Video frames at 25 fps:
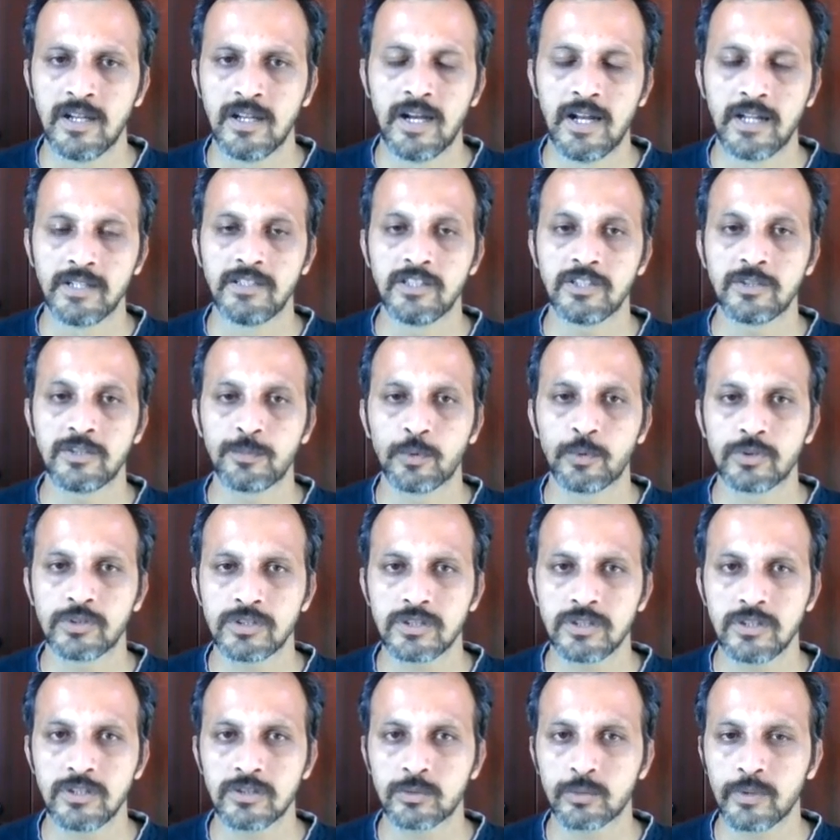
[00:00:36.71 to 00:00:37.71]
And this
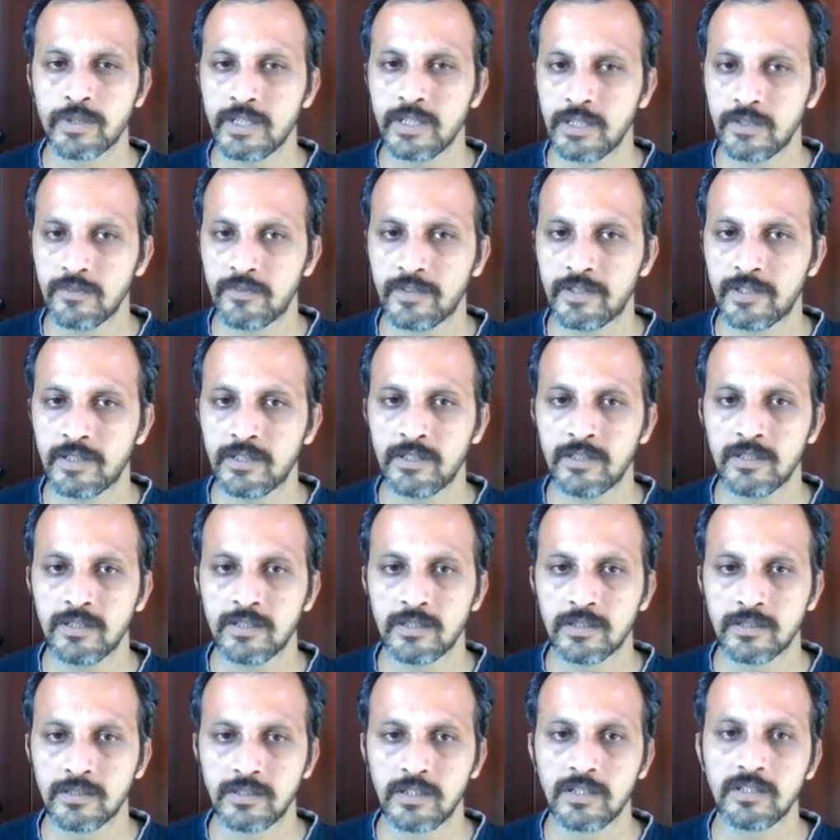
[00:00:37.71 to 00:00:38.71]
position is quite different.
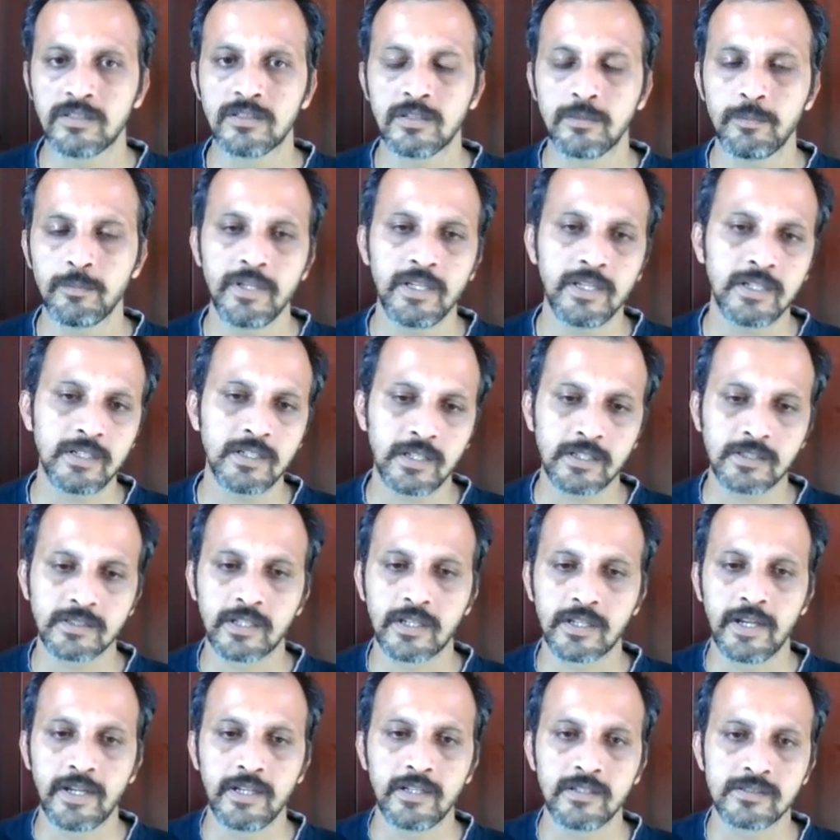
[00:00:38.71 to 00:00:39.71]
The reason being like the
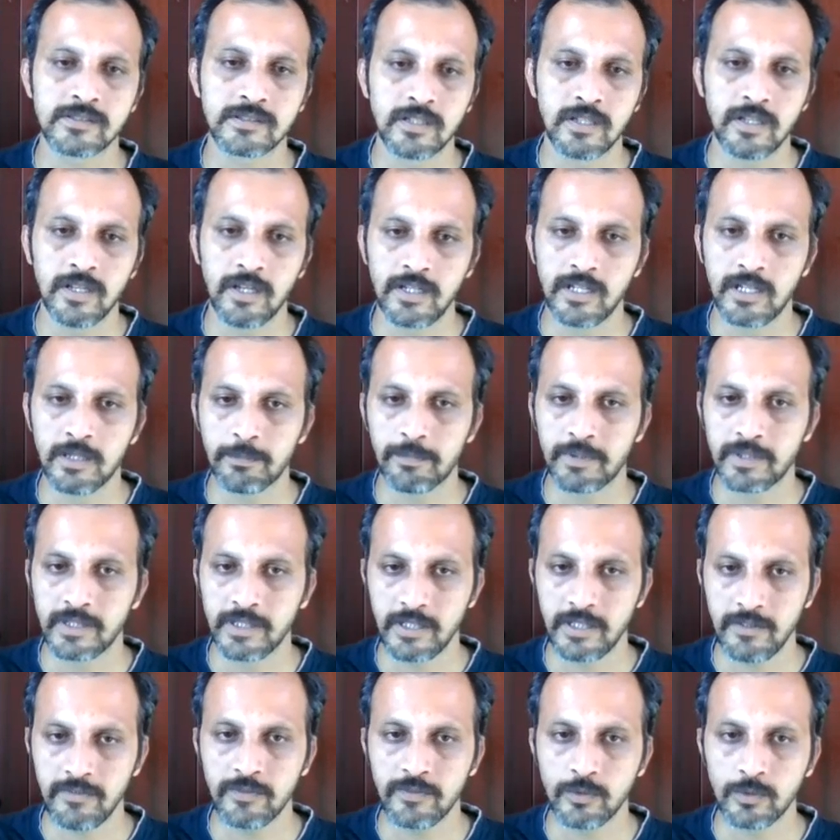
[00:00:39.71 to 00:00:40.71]
knight is still held up at
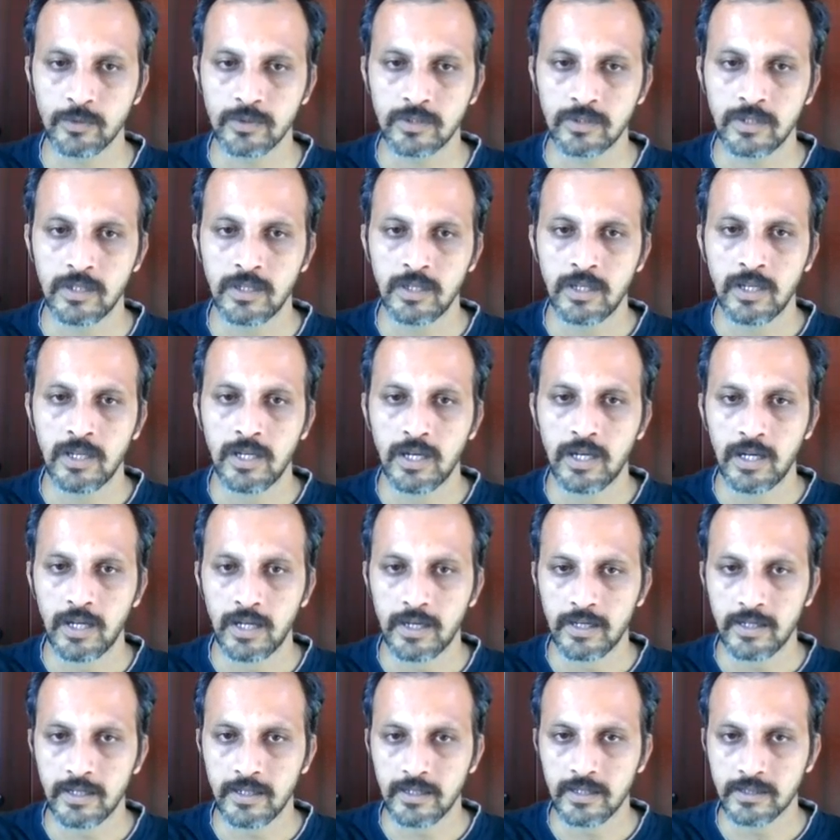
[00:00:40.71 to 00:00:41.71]
d4
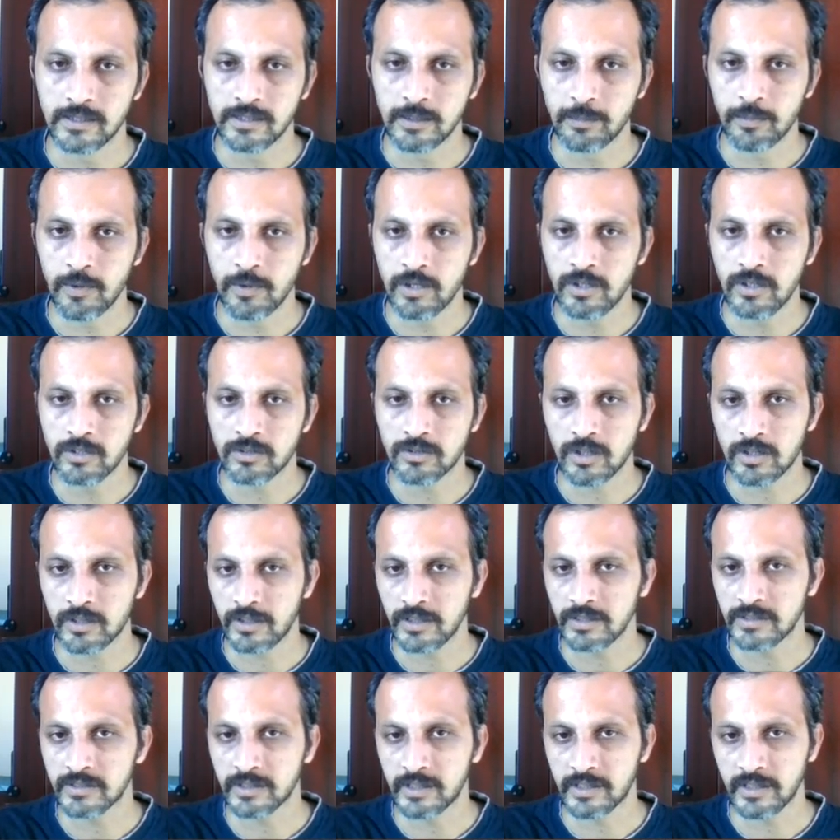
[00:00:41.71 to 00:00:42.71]
and the pawn is
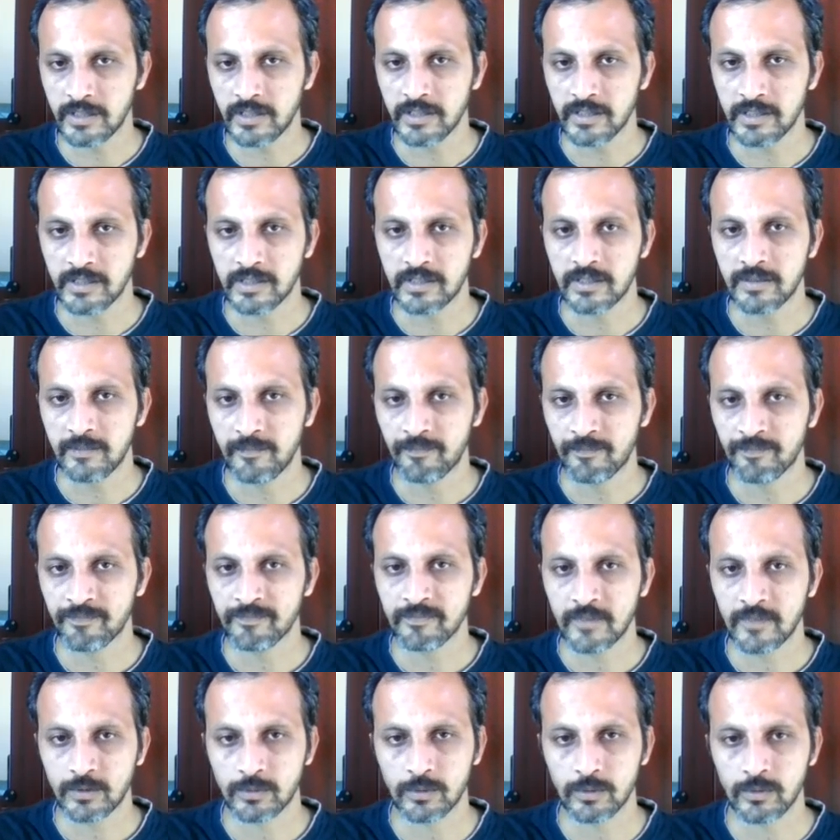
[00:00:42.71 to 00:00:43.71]
already threatening it.
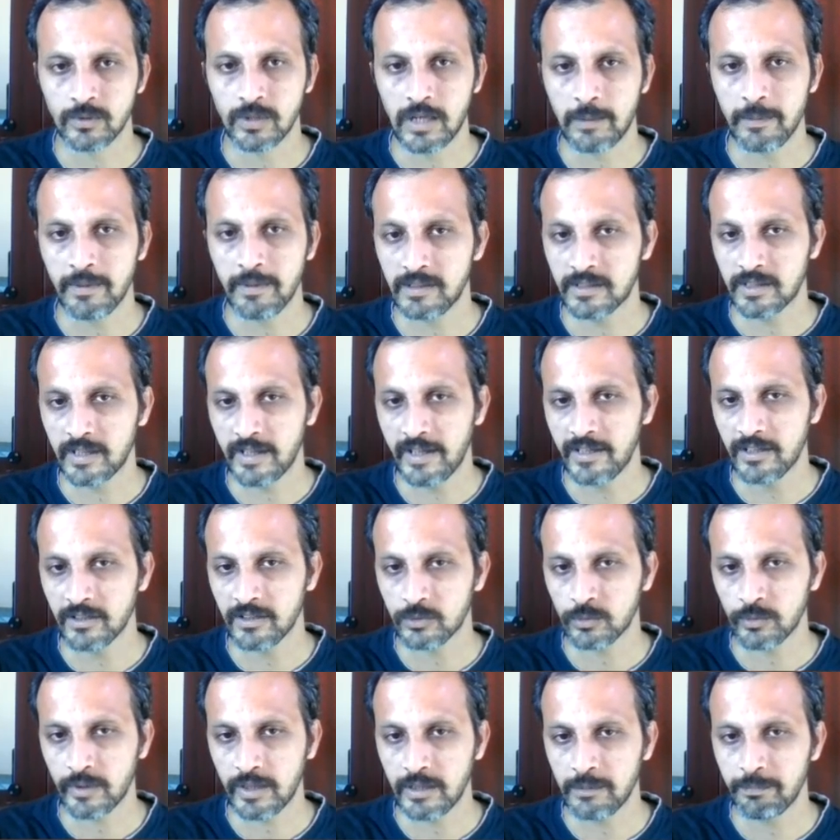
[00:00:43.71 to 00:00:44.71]
So, I mean, the knight is
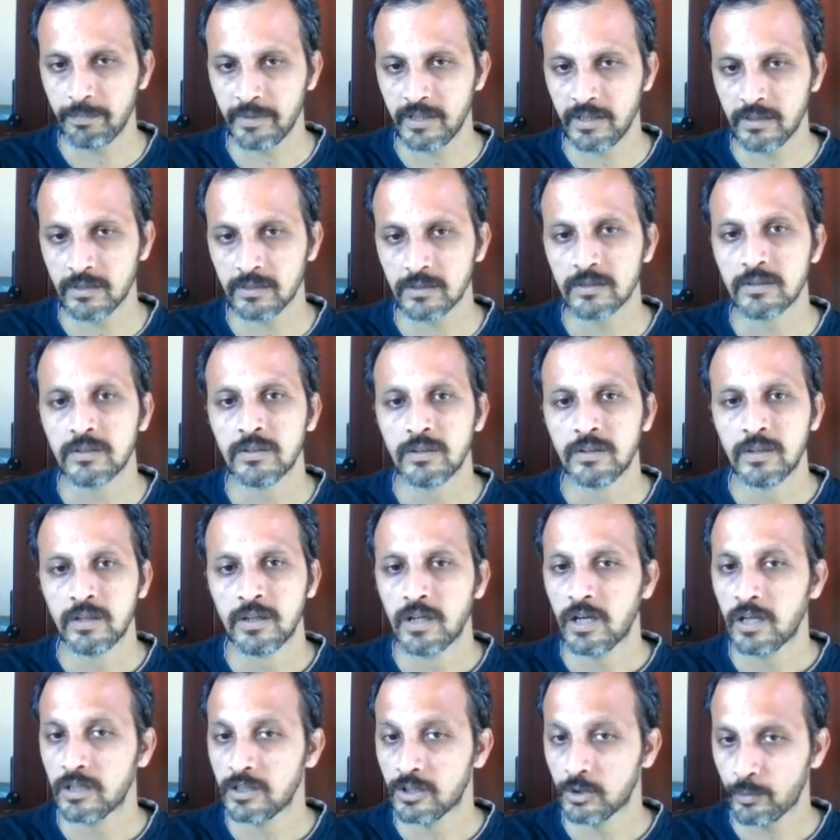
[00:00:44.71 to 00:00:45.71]
quite pinned,
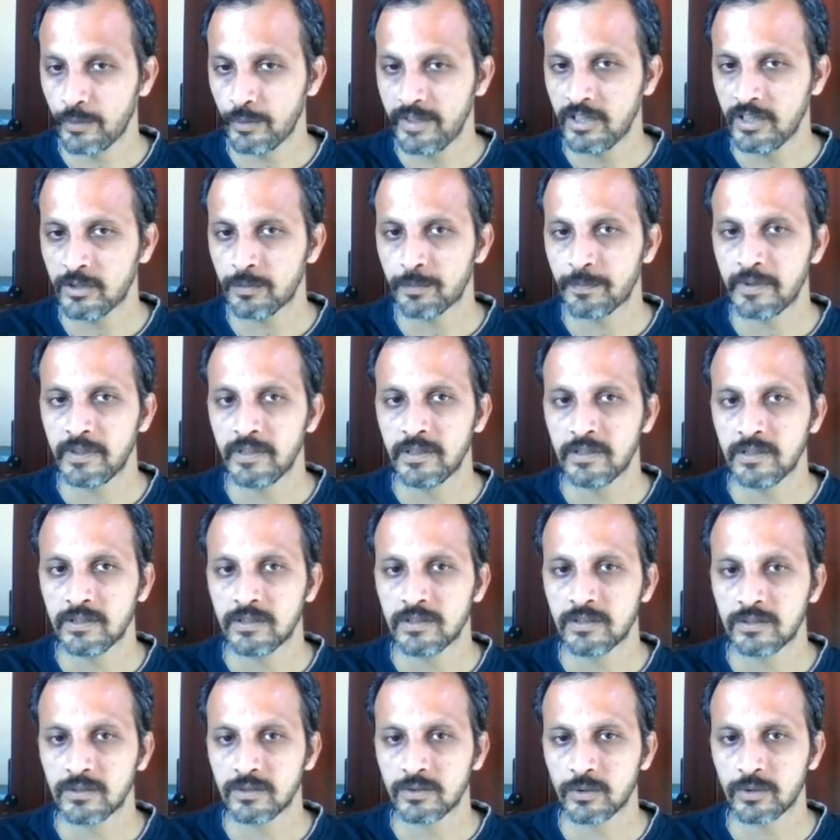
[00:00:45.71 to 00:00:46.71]
the queen is pinned.
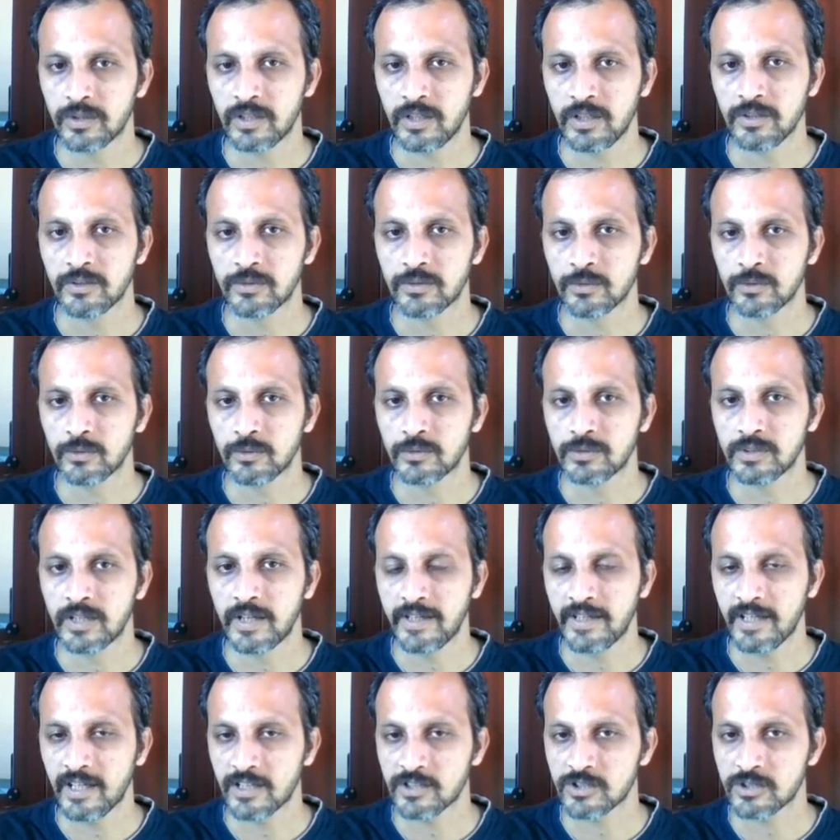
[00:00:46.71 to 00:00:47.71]
Okay, so the
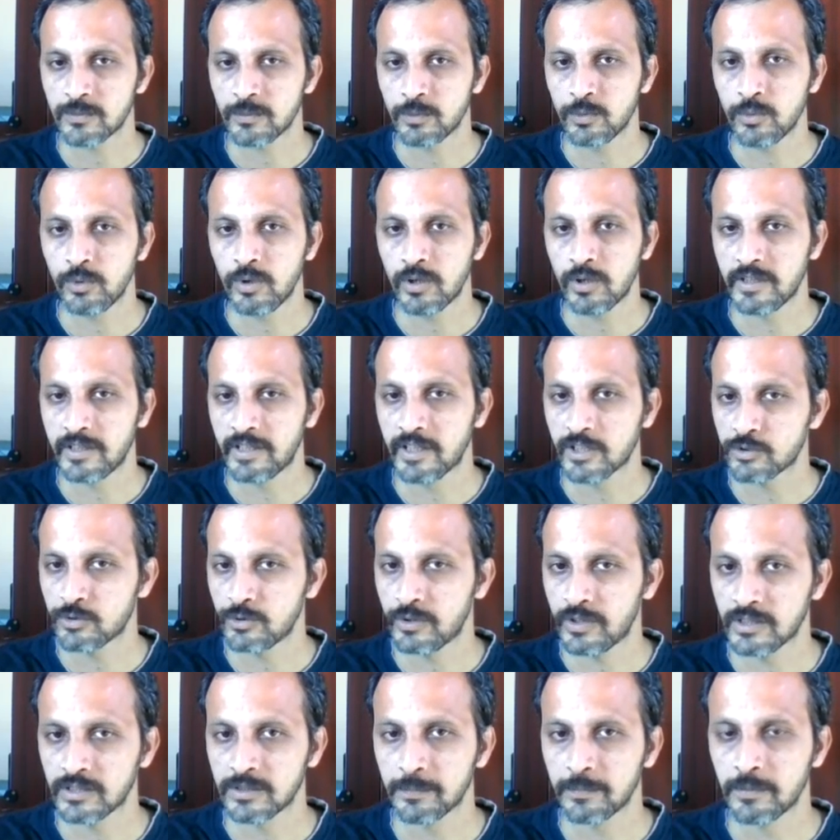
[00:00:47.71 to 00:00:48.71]
knight has to move or it has to
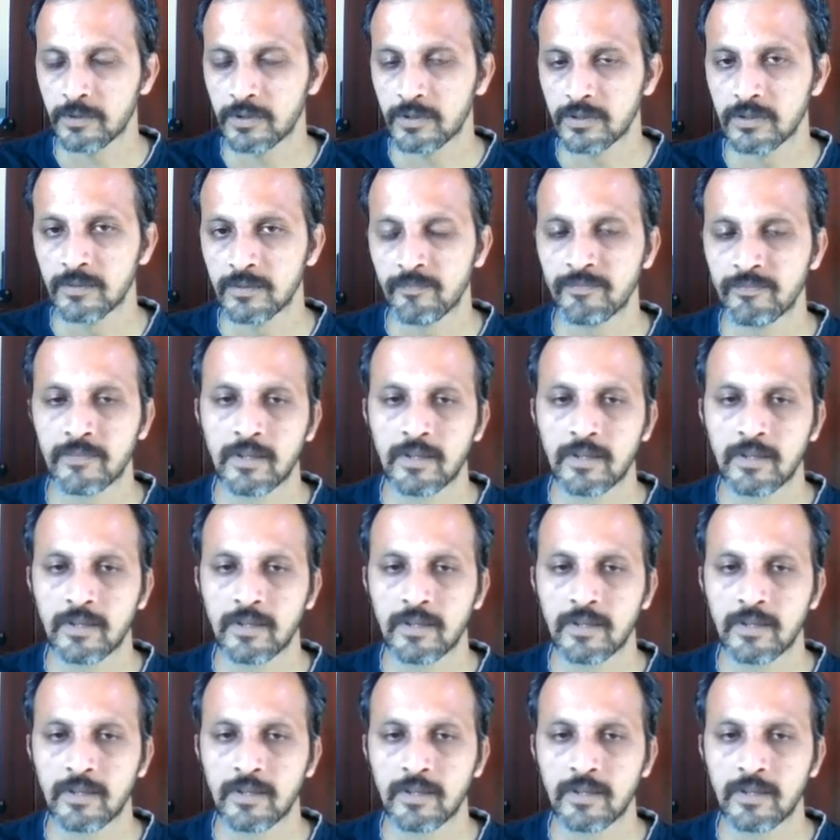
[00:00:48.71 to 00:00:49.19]
take the pawn.